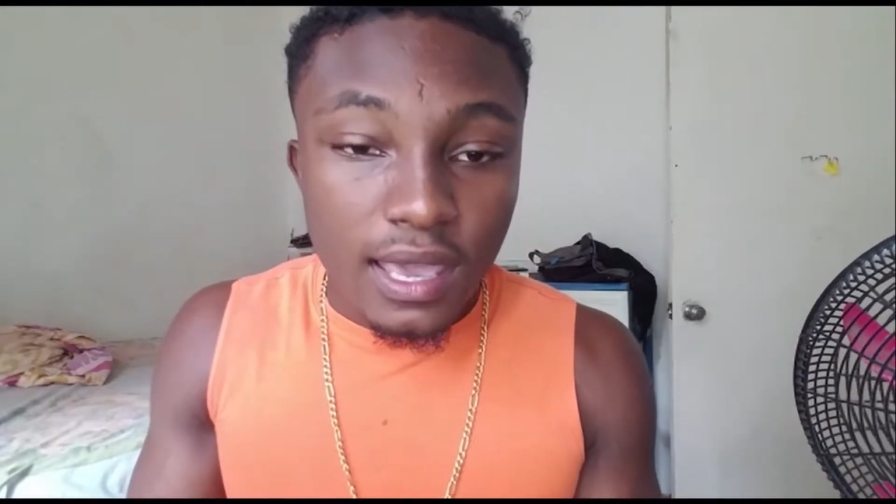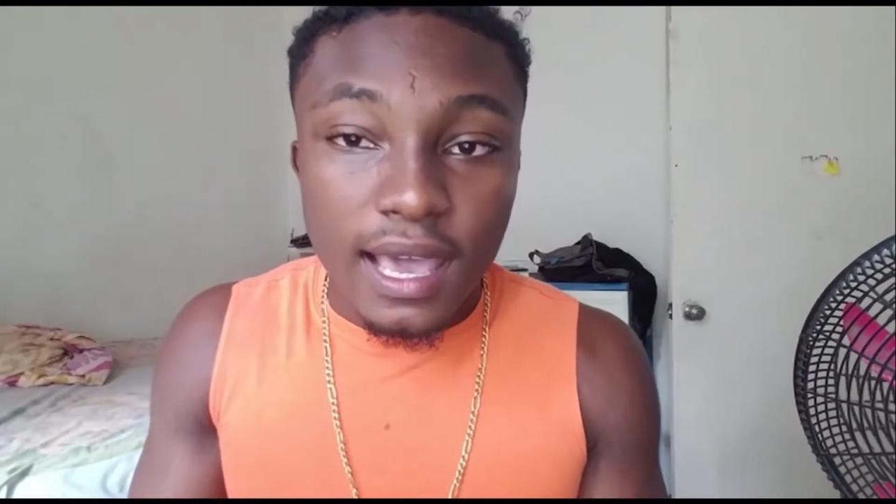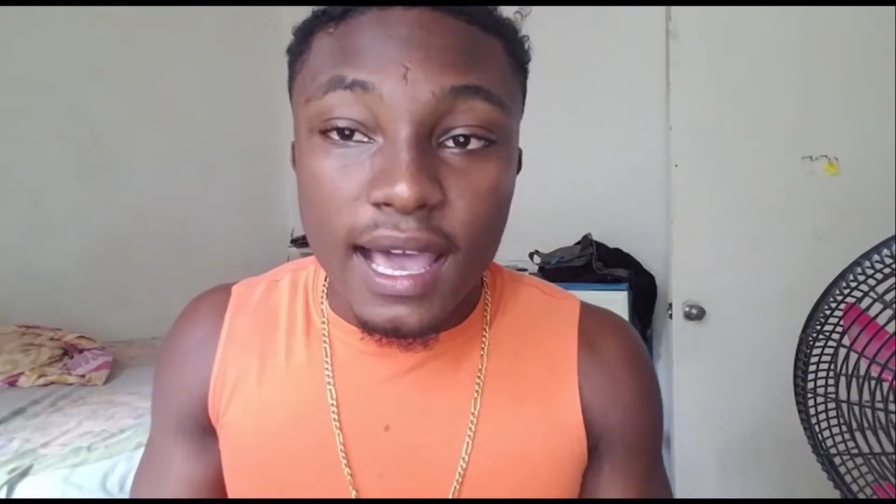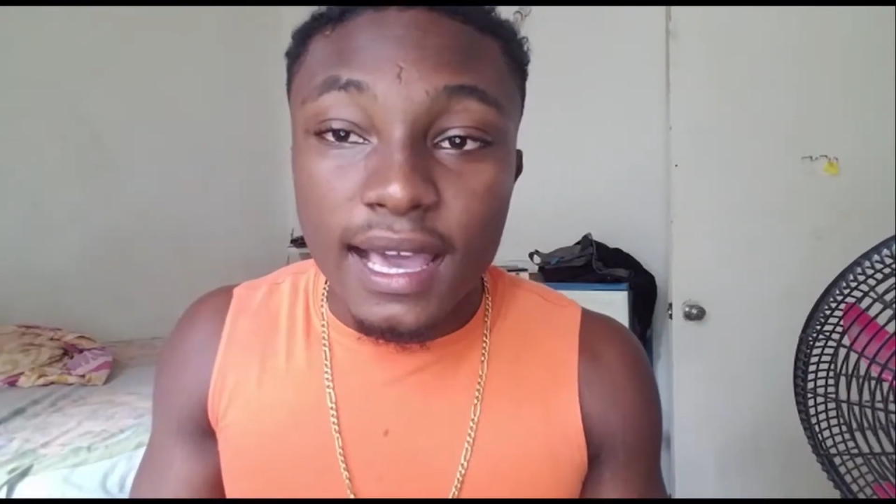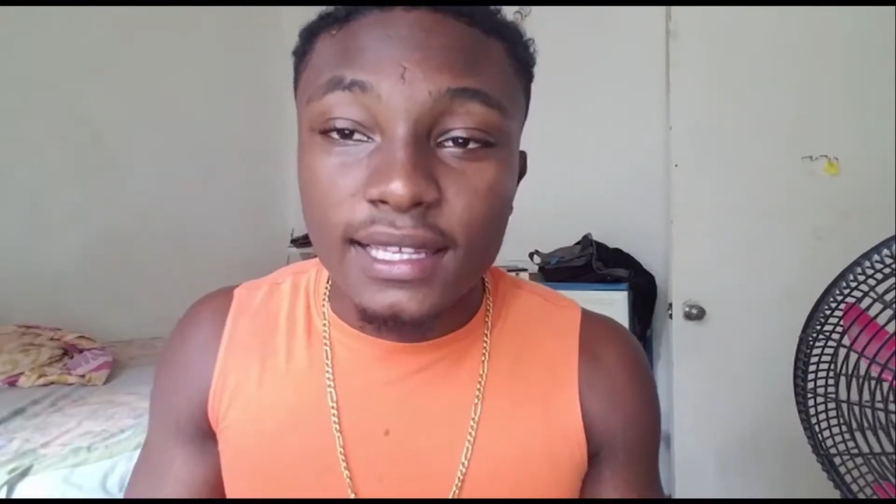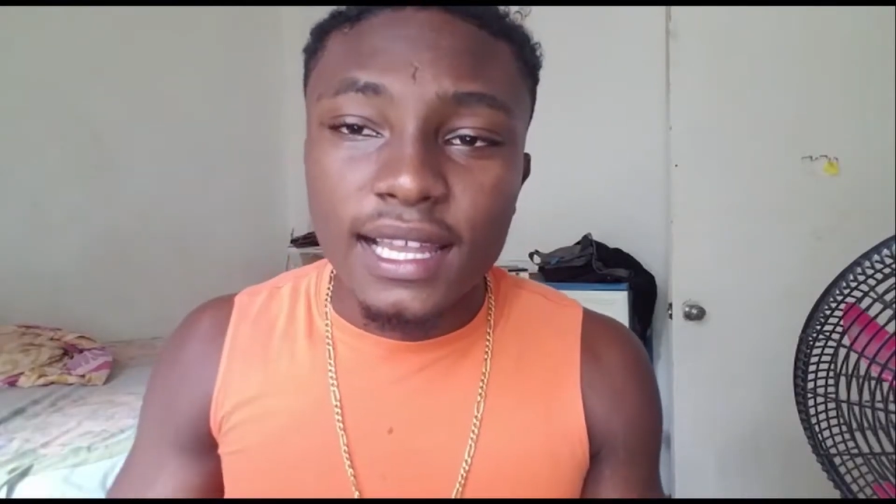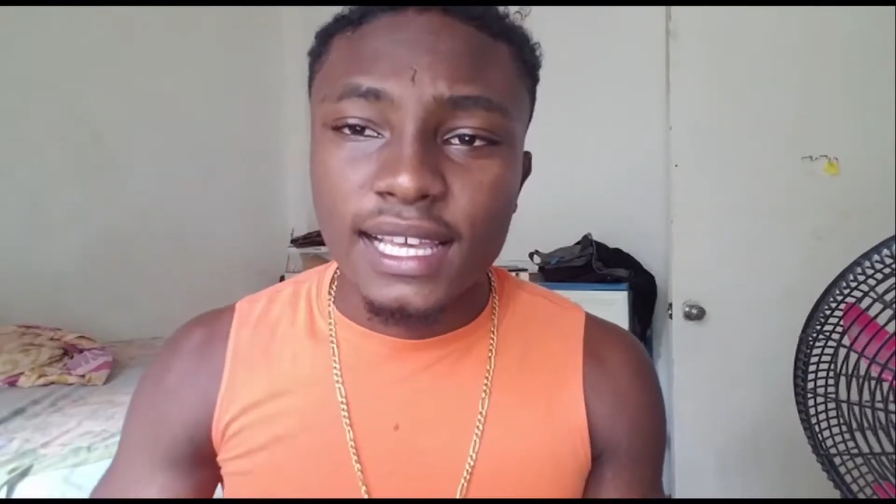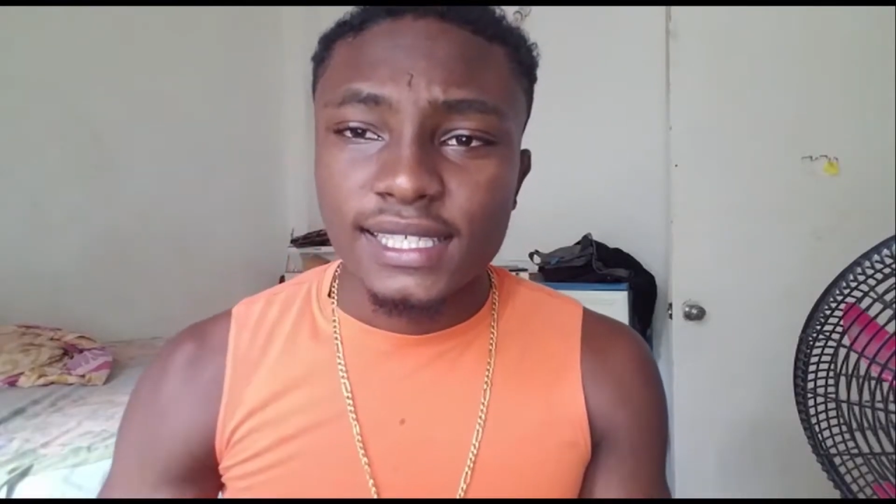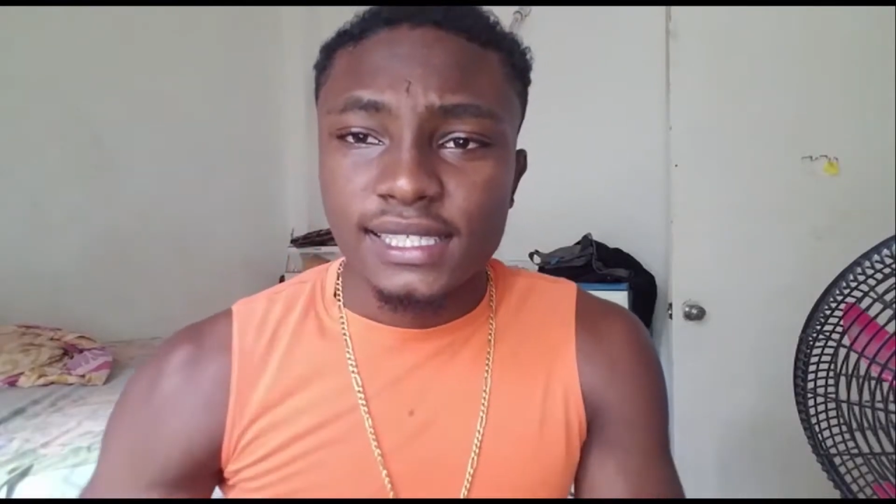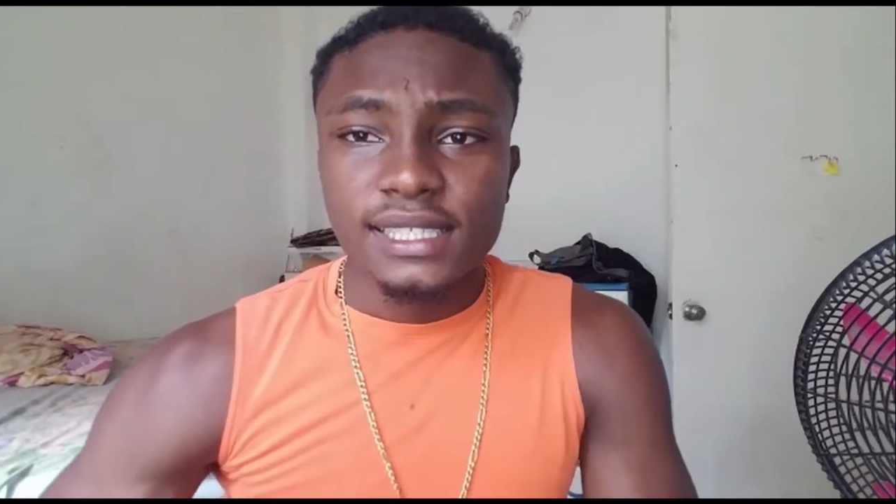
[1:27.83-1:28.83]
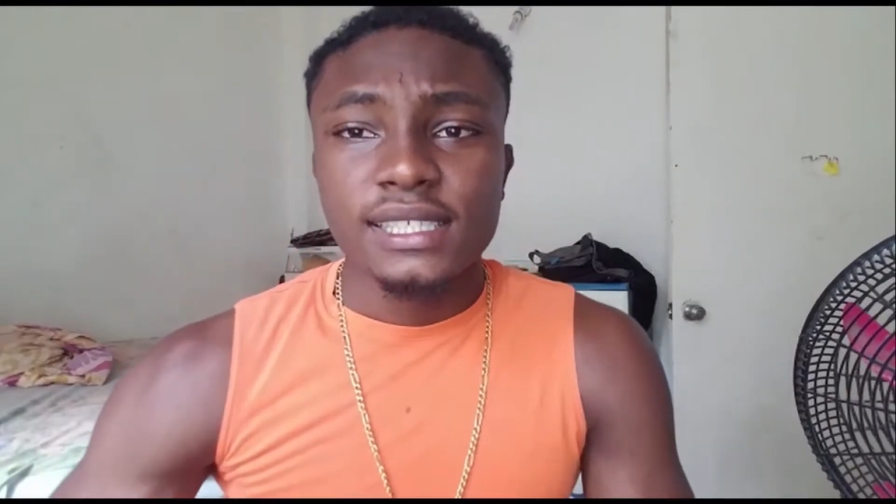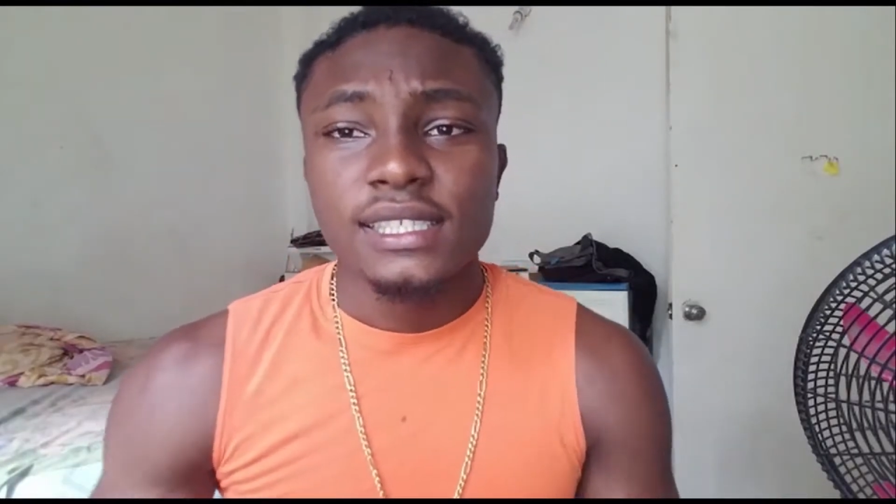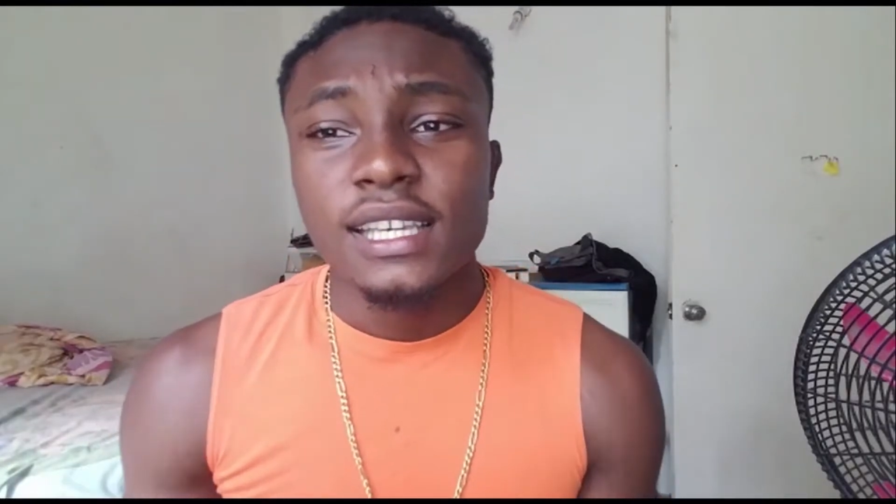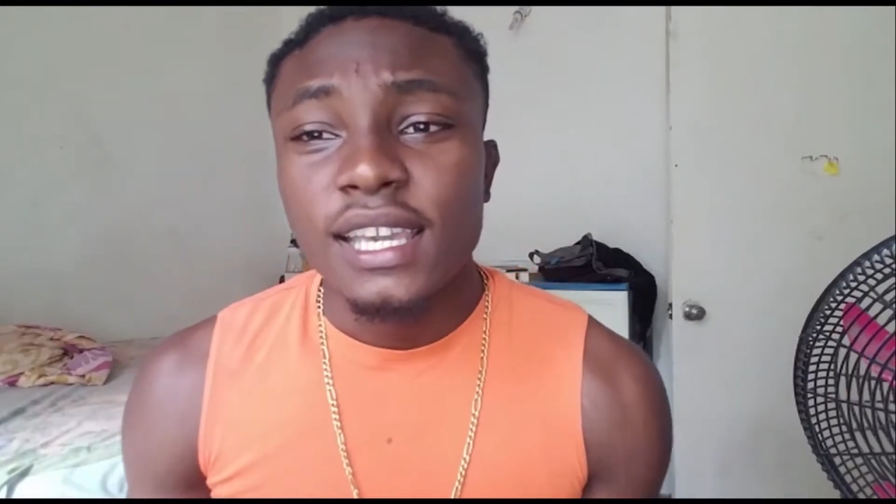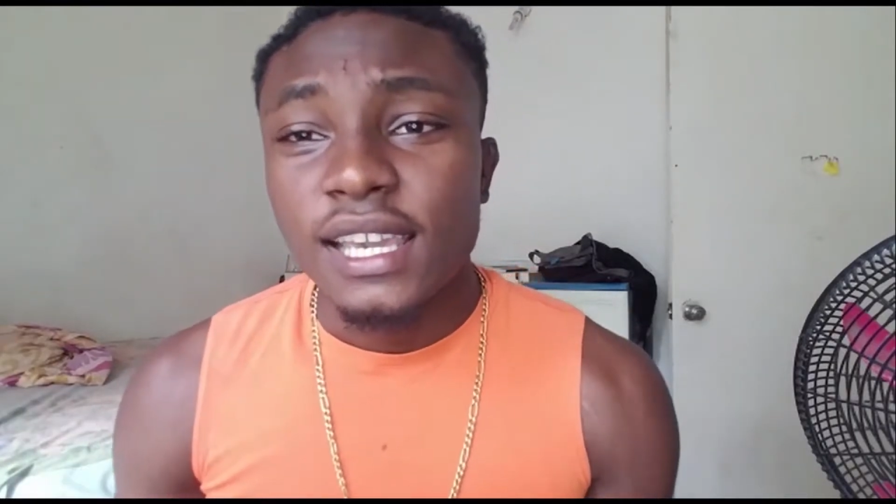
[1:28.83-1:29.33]
And lastly,
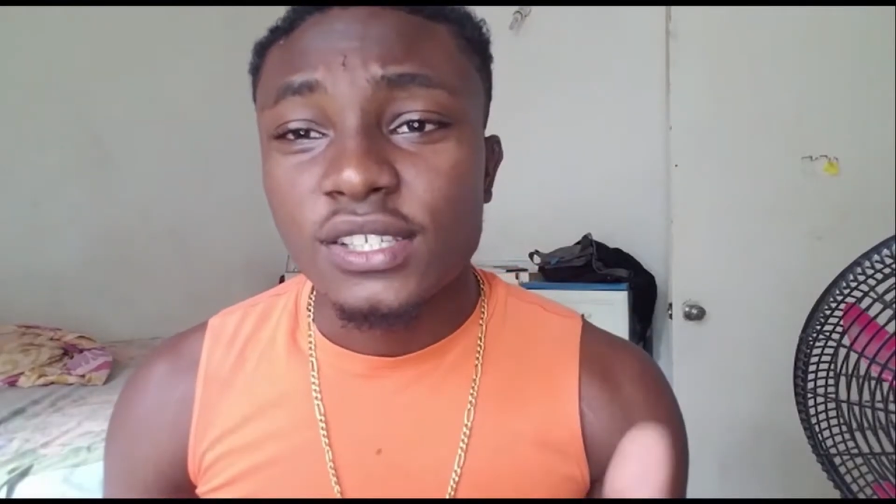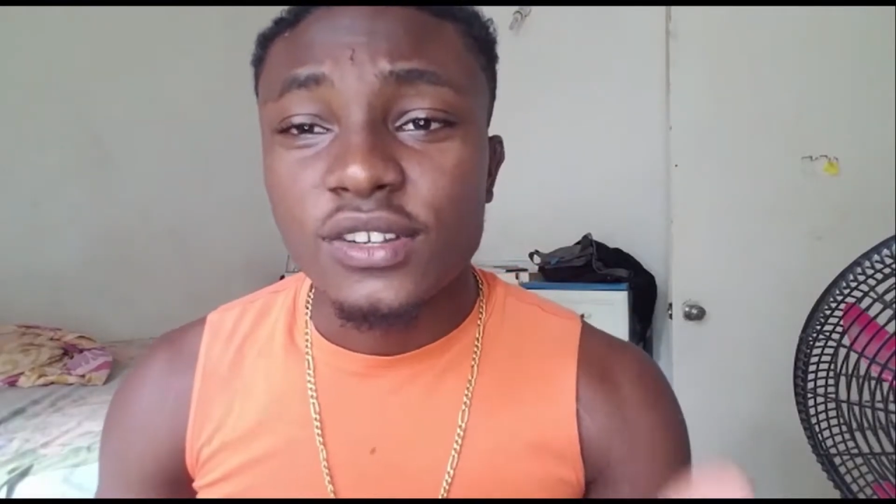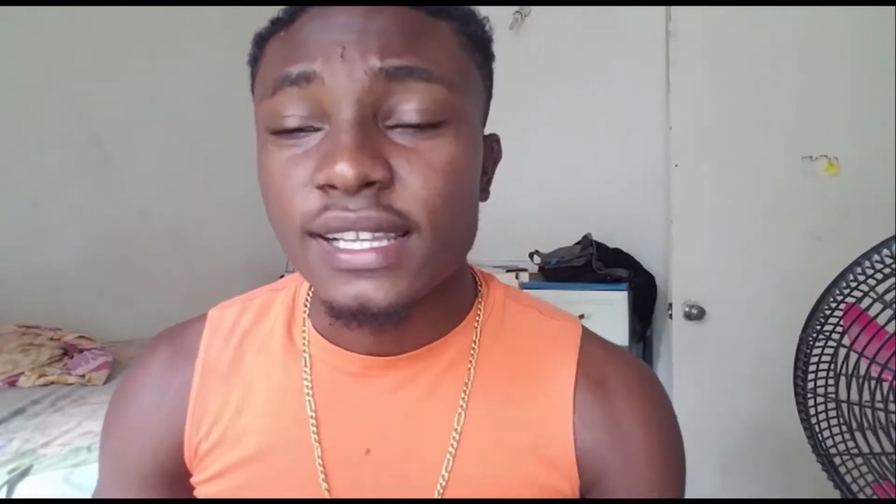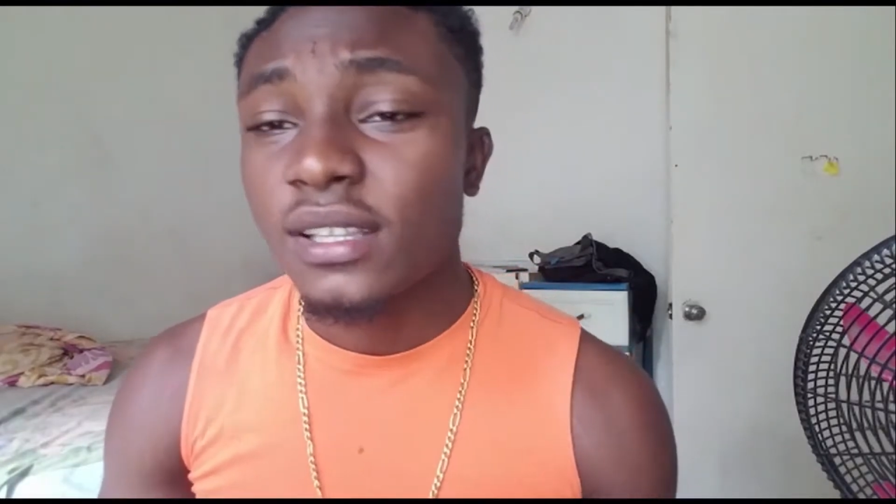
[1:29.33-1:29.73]
it's right